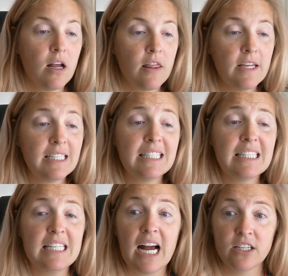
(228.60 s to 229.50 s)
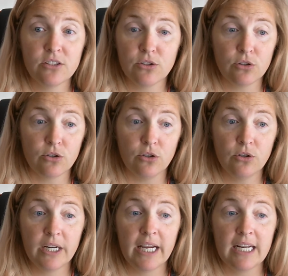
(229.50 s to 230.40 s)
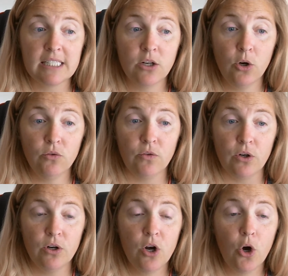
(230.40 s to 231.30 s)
This is not a circle. It is an oval.